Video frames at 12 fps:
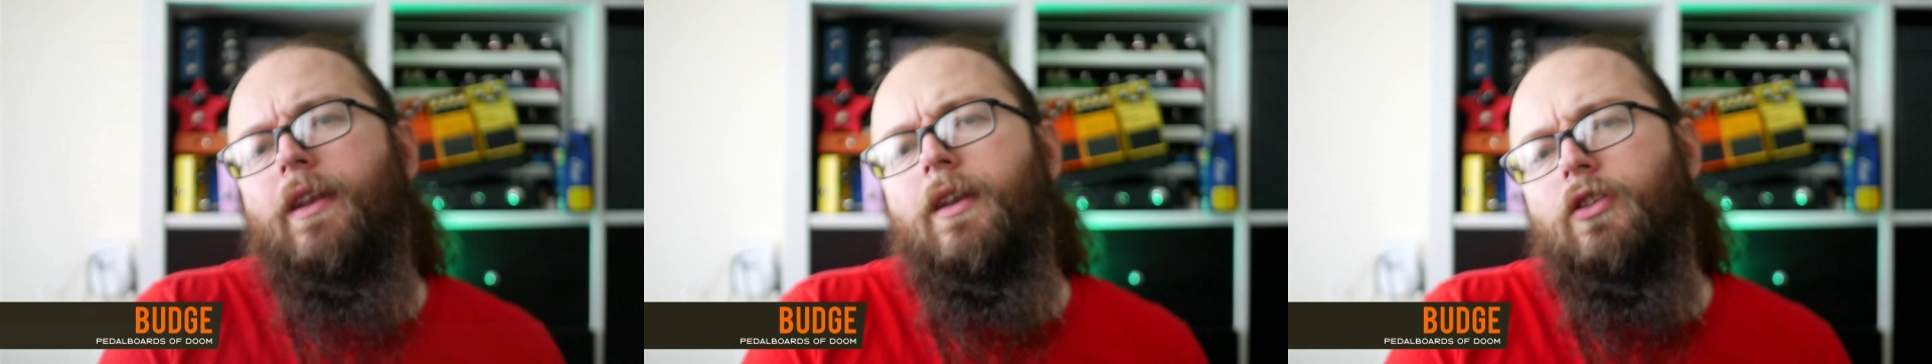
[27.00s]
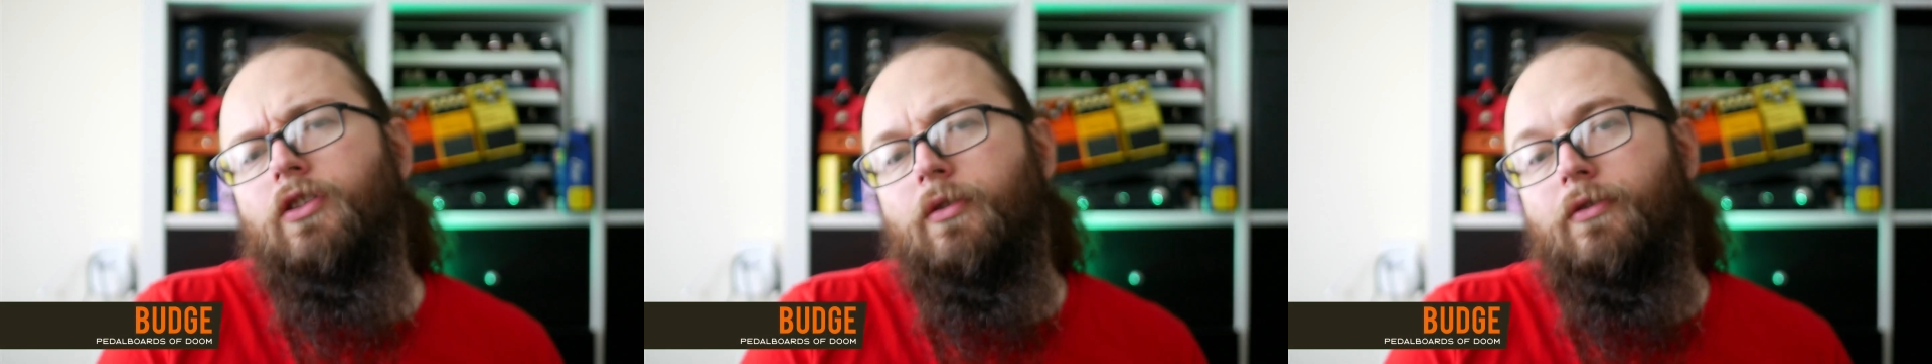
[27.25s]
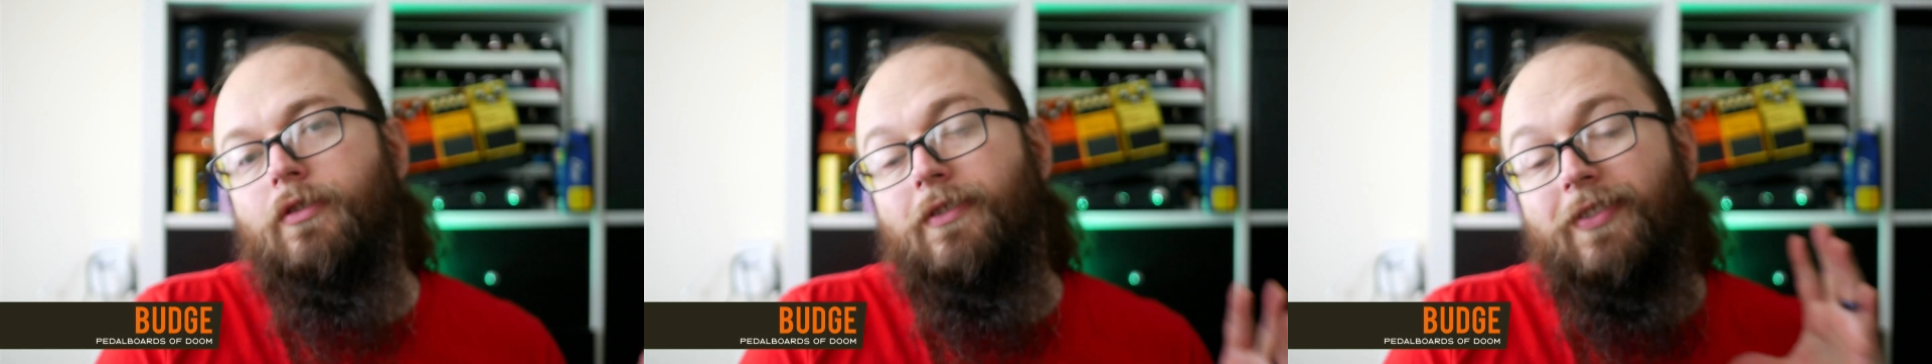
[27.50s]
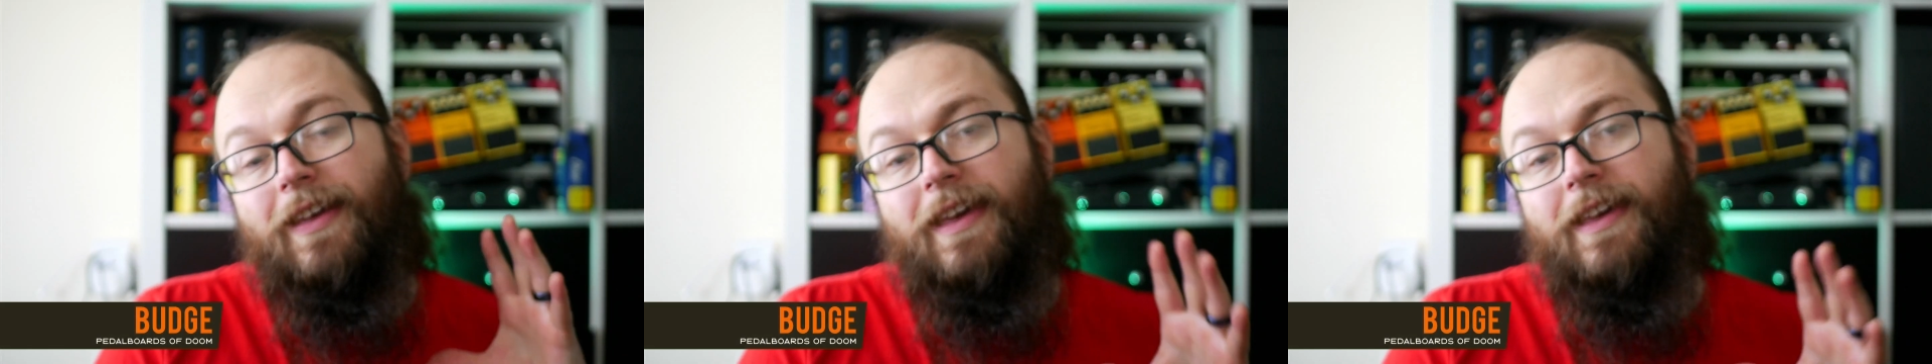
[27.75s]
uses
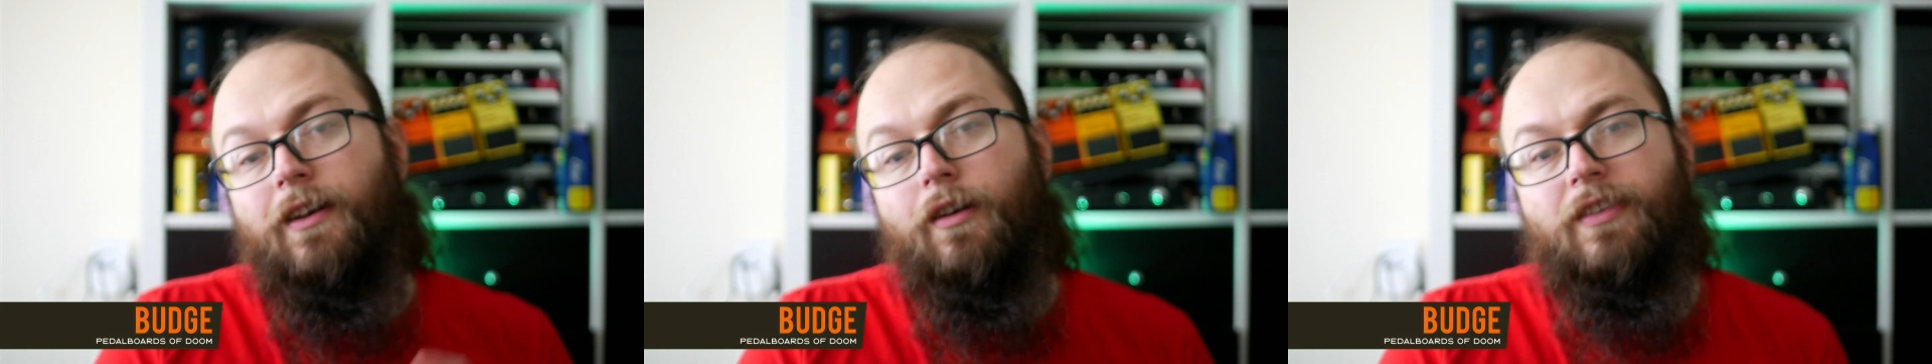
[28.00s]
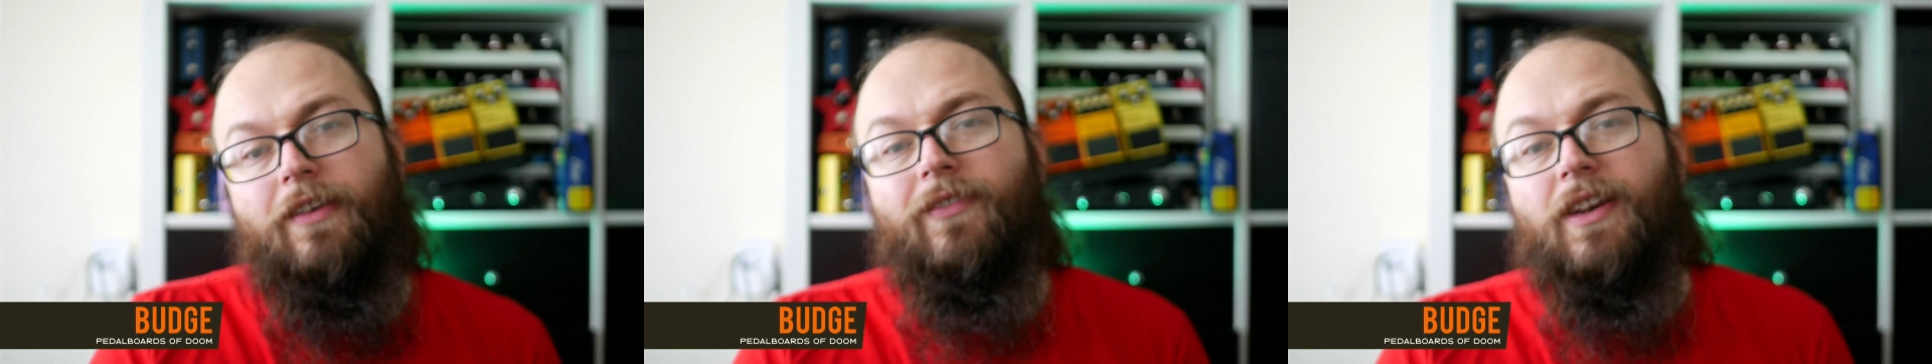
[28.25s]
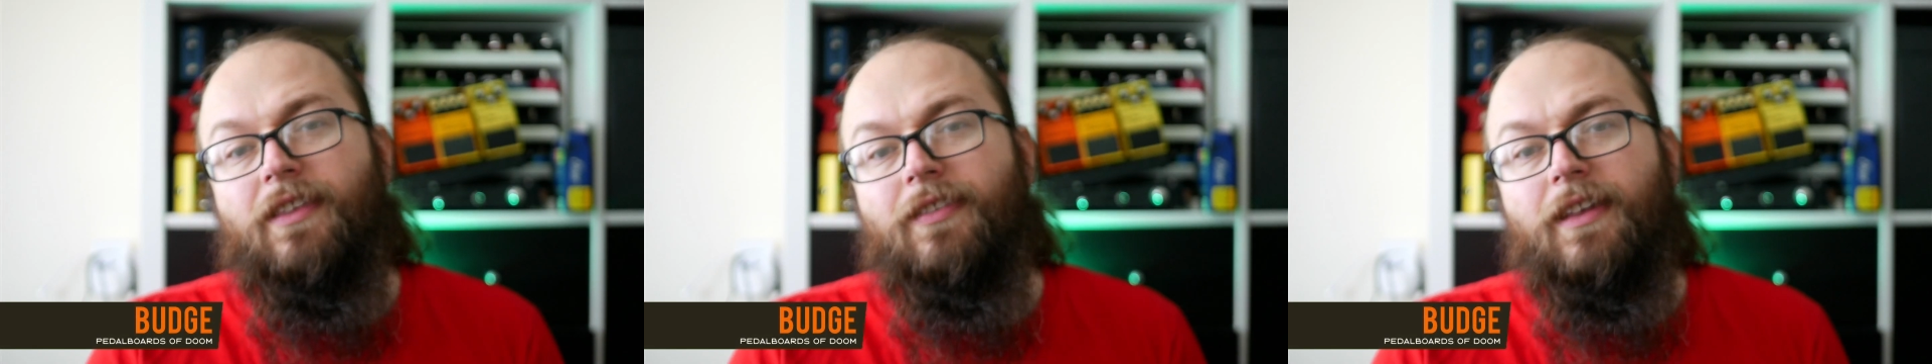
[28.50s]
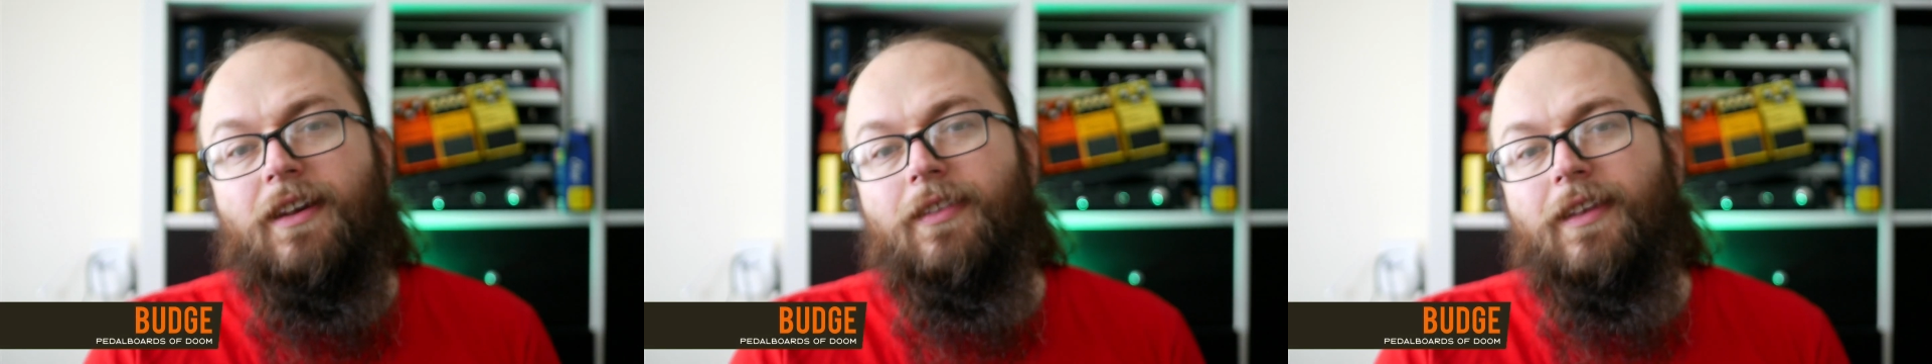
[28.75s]
the Ego 76